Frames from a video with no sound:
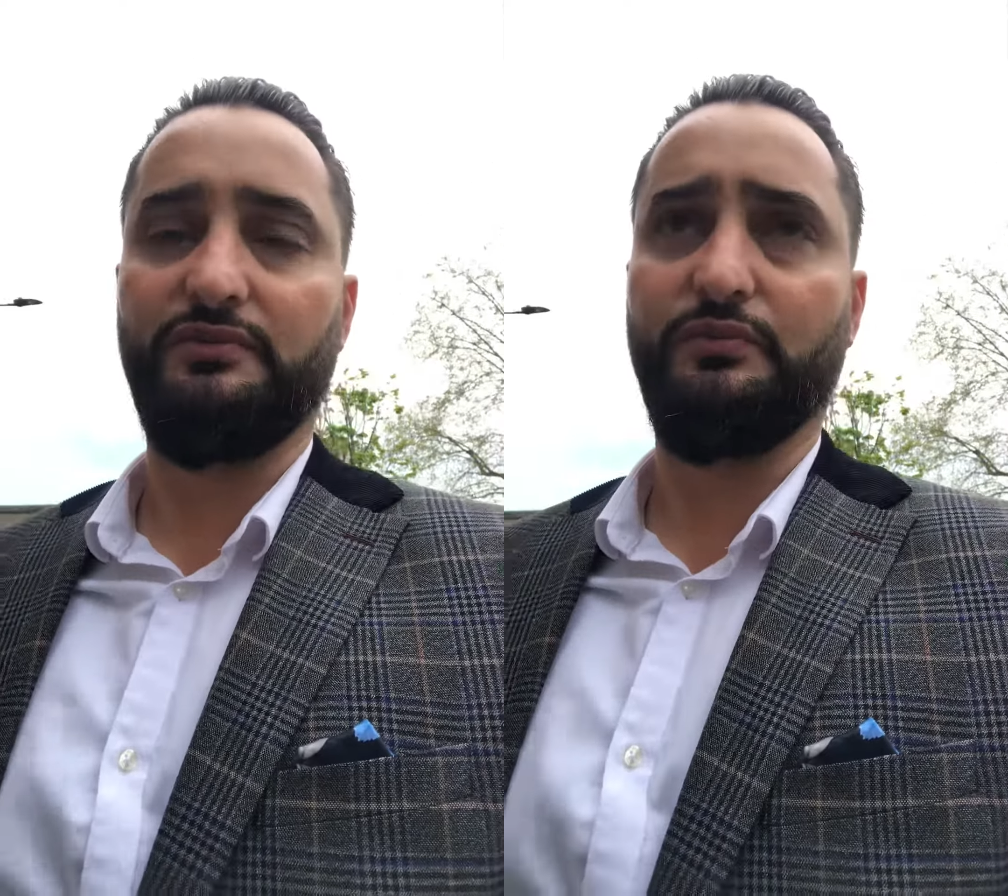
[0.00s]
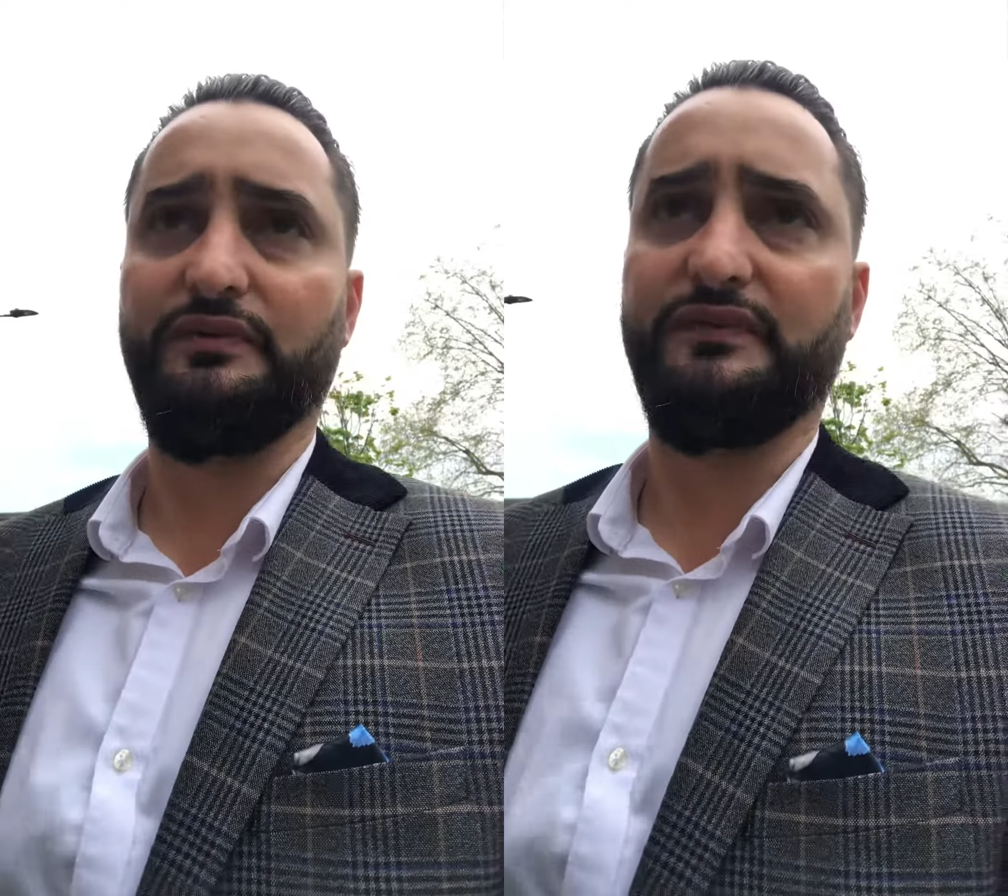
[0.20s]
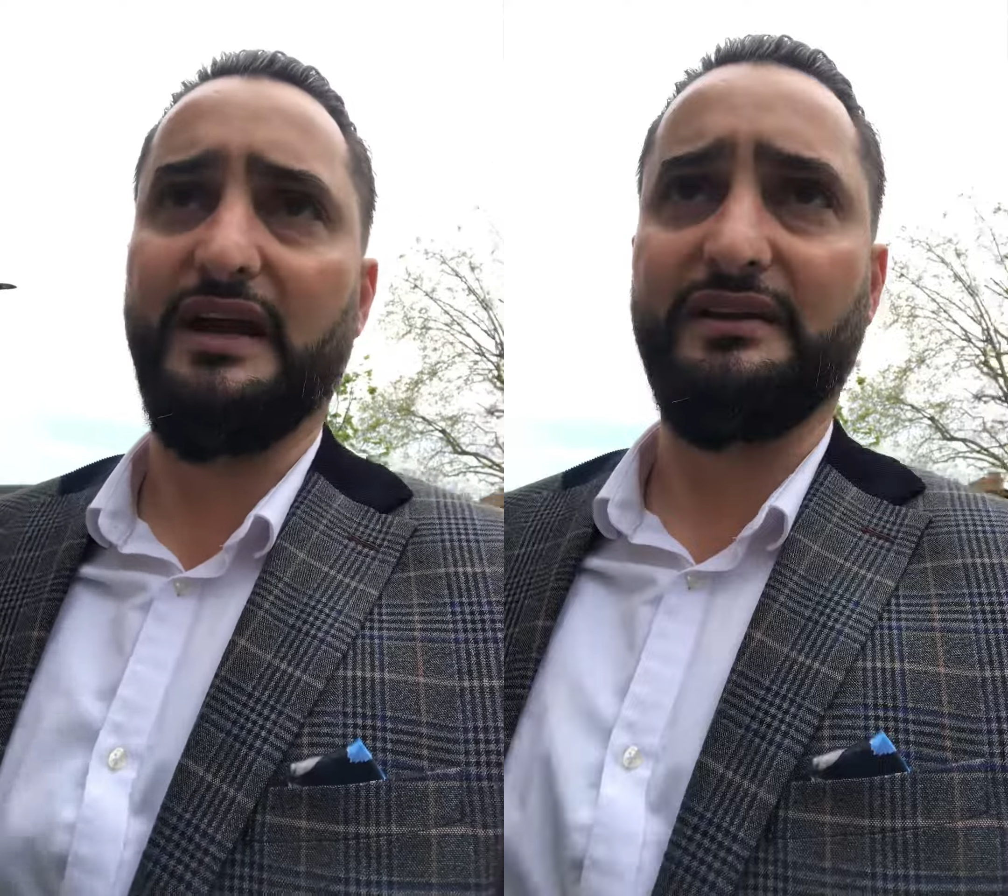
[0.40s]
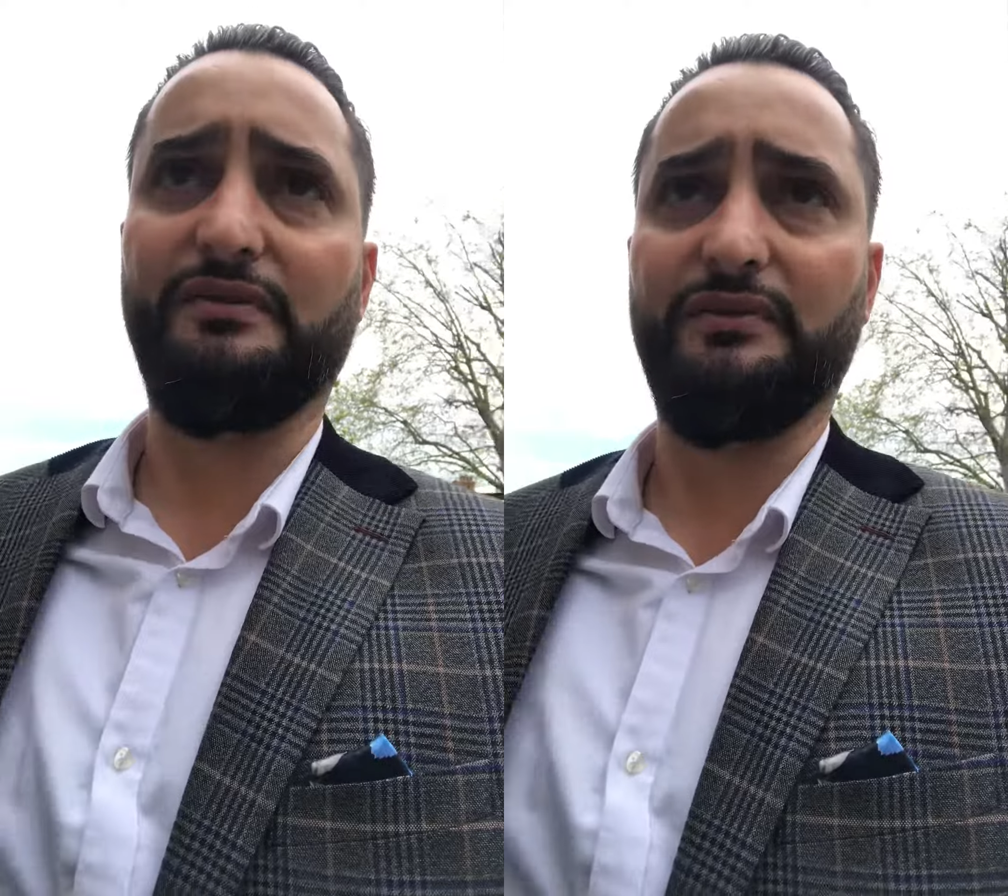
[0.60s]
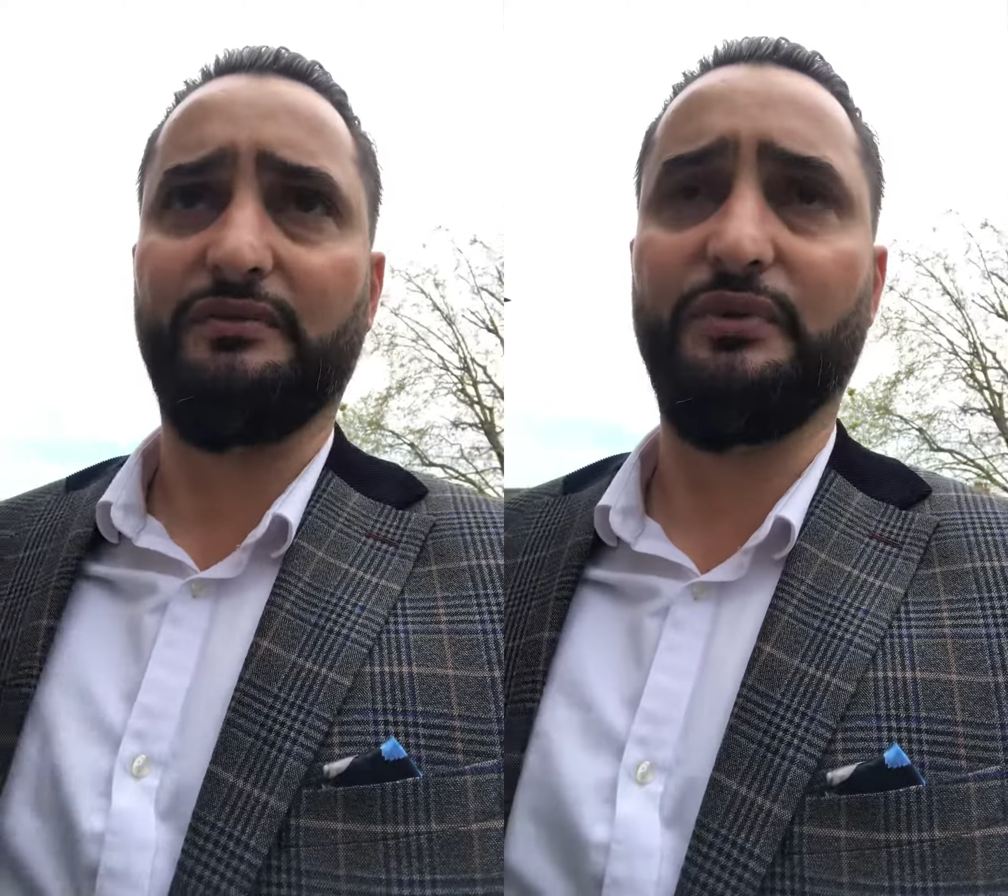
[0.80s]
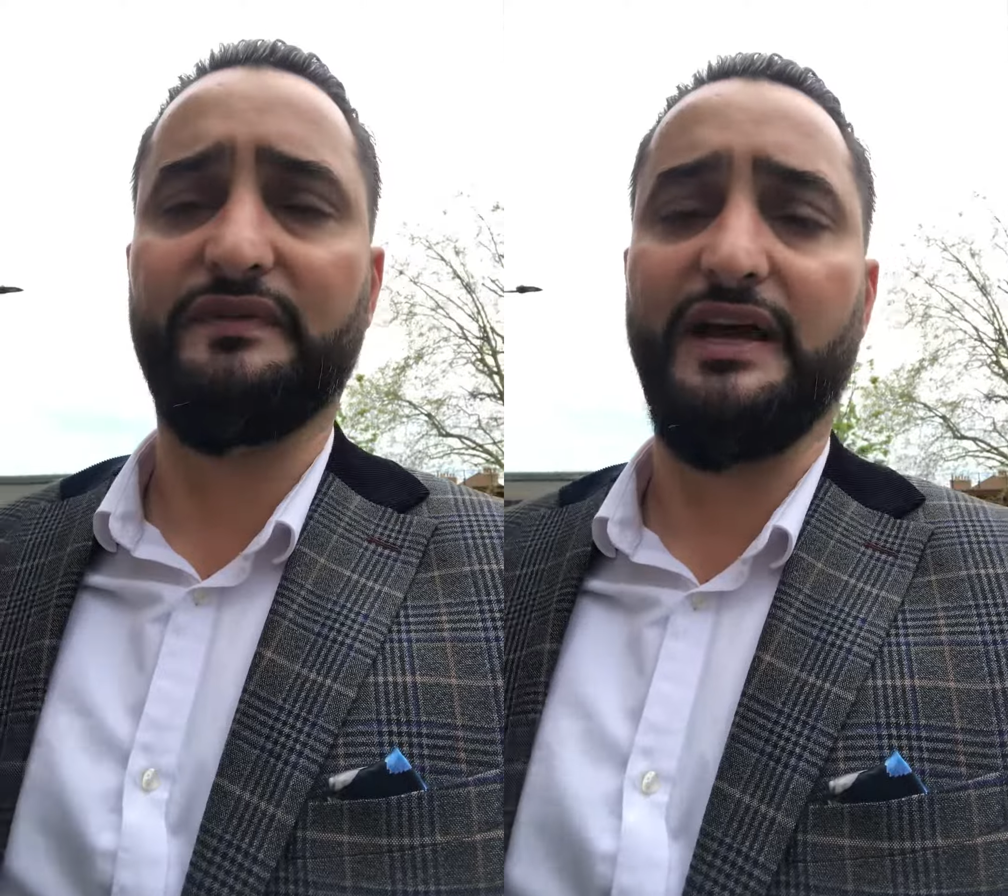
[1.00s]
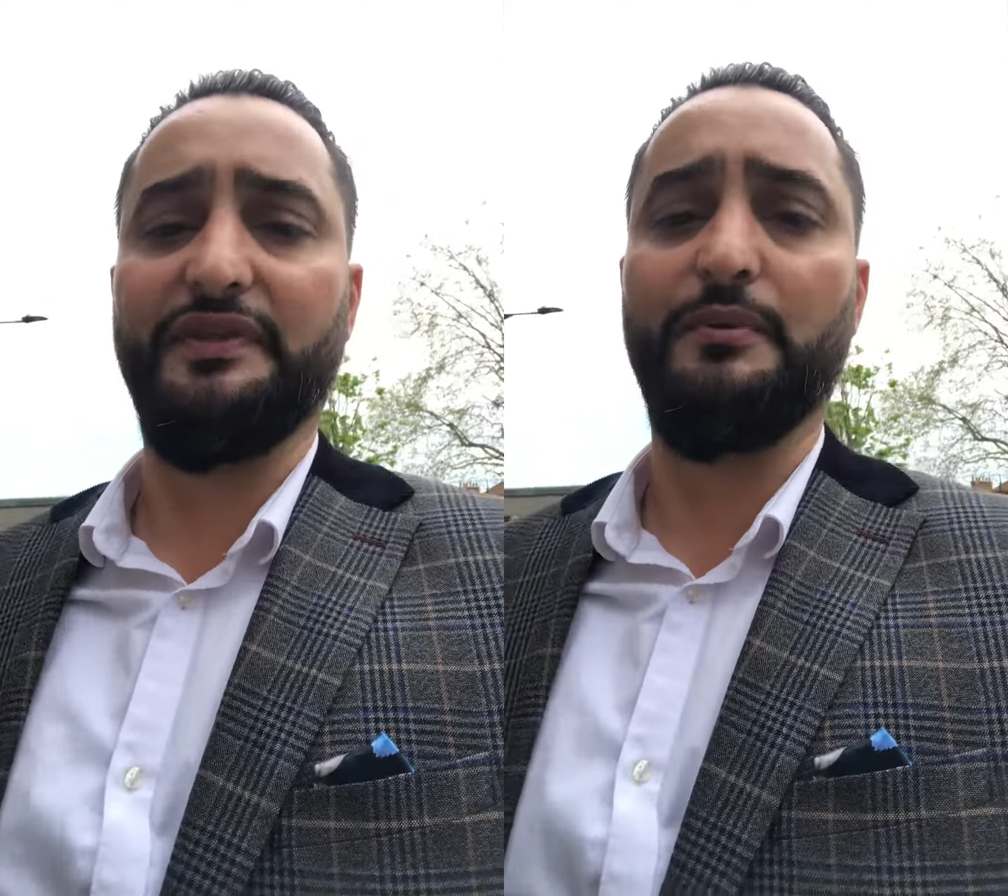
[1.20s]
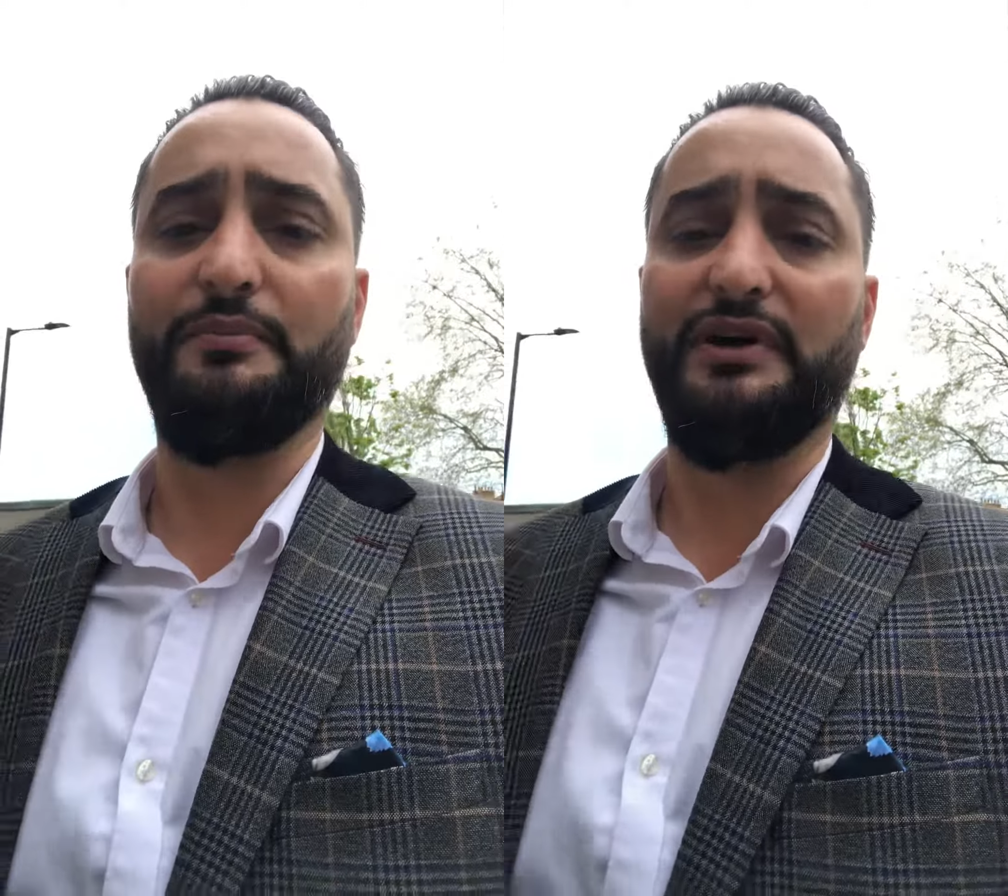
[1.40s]
with that
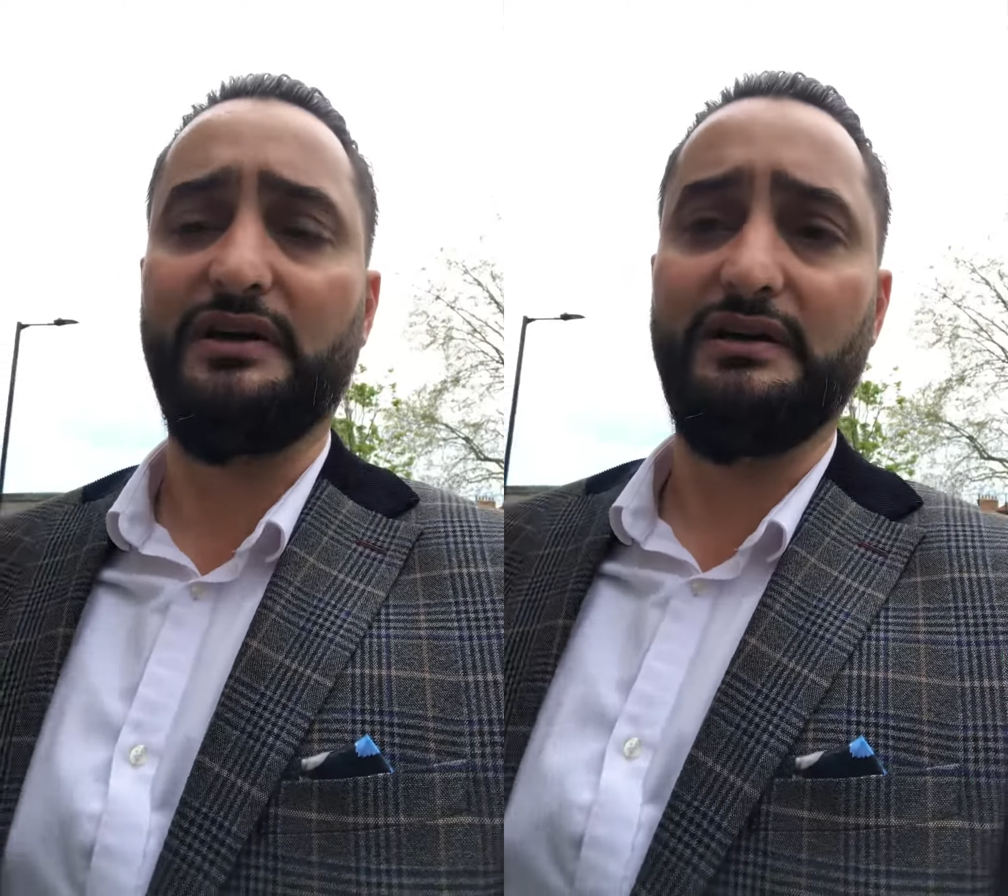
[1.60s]
number